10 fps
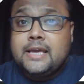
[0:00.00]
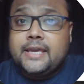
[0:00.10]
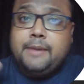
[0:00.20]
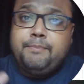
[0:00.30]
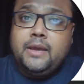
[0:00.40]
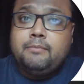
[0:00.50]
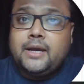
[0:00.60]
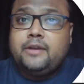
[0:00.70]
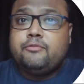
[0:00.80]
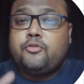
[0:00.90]
Keep in
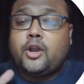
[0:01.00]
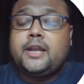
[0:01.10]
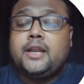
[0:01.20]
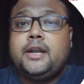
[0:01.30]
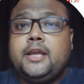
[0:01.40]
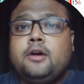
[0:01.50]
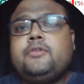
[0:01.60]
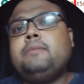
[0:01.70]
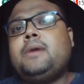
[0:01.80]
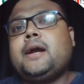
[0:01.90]
mind, volatility of
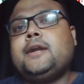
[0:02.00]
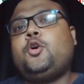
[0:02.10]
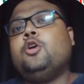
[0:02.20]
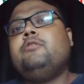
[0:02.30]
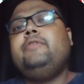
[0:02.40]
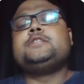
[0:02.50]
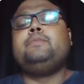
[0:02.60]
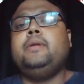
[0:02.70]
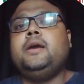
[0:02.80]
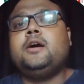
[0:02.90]
the market always
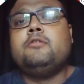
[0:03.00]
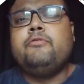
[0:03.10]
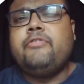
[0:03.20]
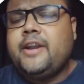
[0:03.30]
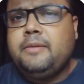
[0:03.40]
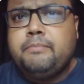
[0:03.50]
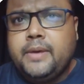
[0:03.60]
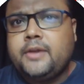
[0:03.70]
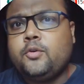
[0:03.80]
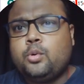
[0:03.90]
play a very
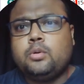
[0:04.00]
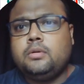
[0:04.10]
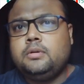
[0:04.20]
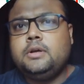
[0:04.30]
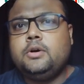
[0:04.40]
big role.